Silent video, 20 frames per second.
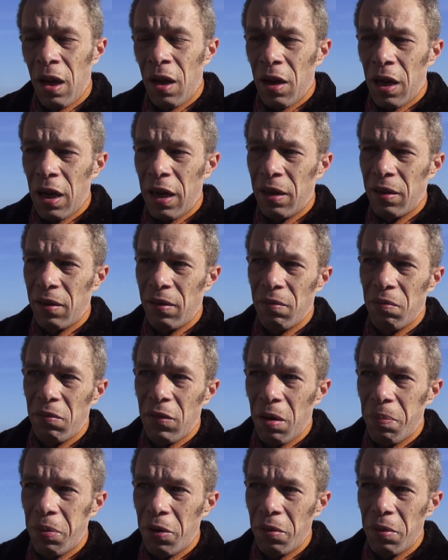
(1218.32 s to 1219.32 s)
And
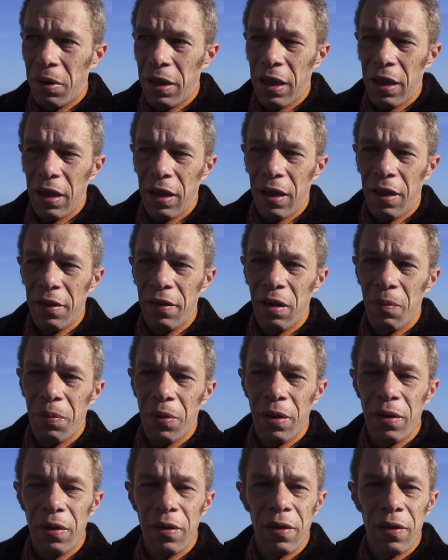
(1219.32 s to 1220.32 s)
coupled with that, I
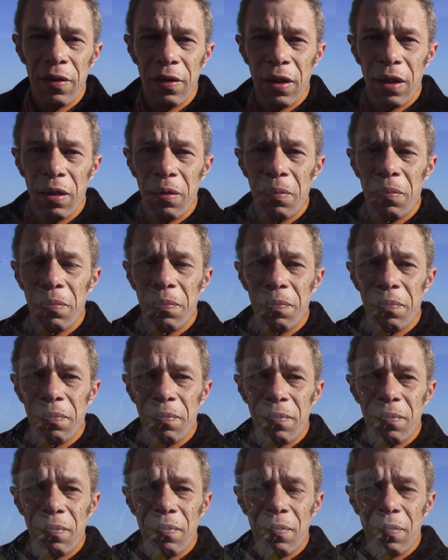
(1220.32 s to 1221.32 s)
suppose
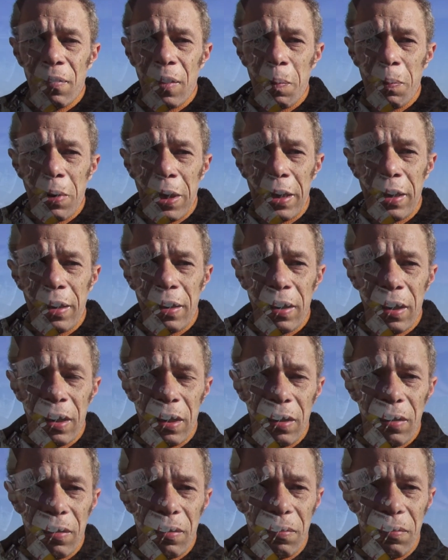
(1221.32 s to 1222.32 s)

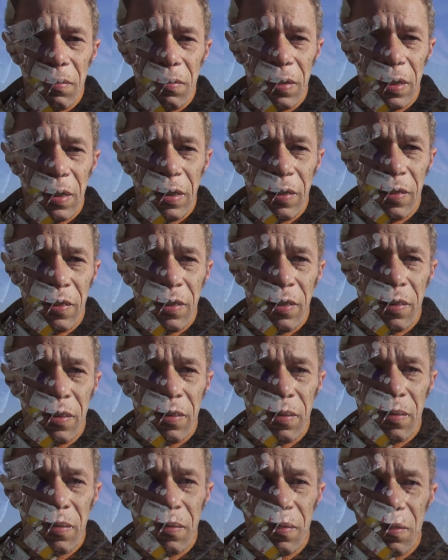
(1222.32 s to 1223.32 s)
painting
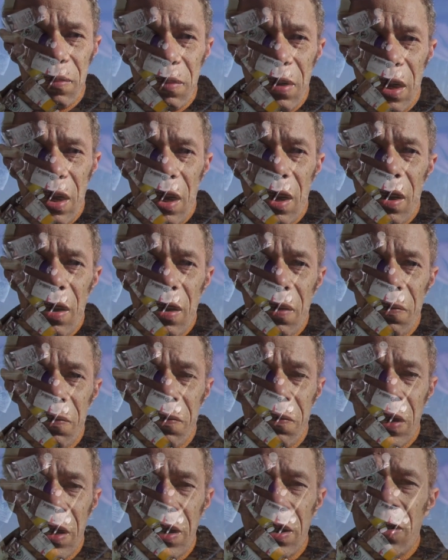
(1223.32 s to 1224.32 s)
is a
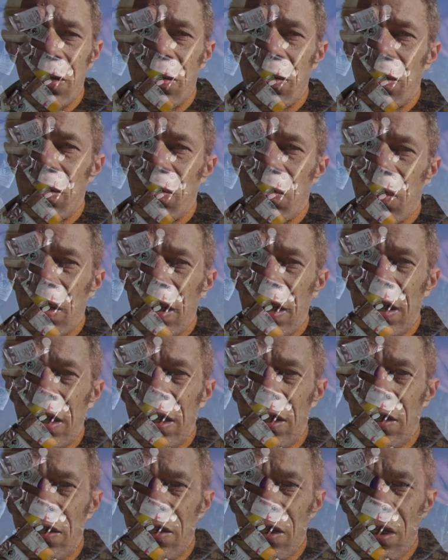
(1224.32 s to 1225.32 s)
very good
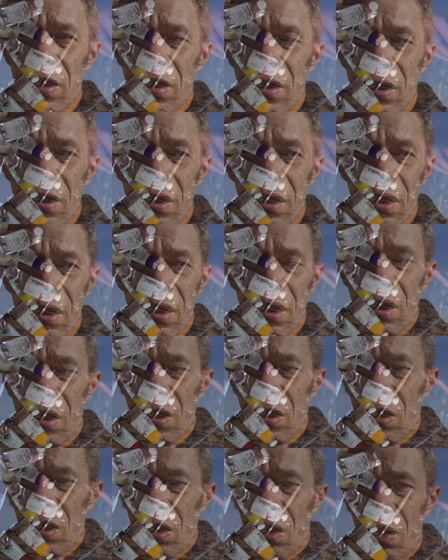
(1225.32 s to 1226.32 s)
way to
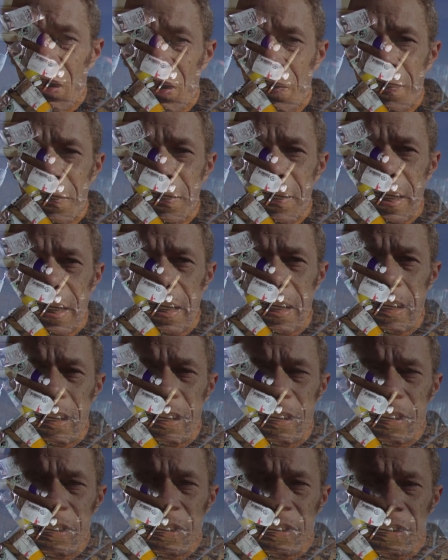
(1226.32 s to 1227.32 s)

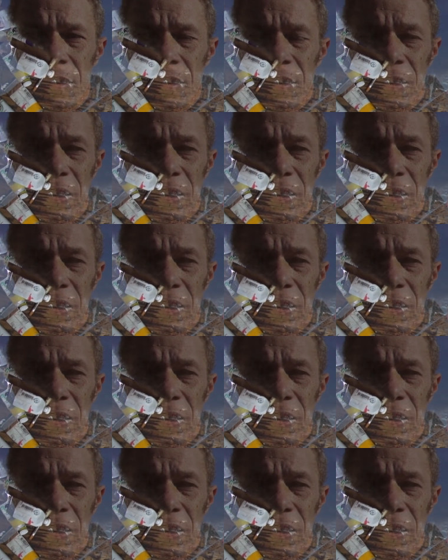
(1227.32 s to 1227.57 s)
obtain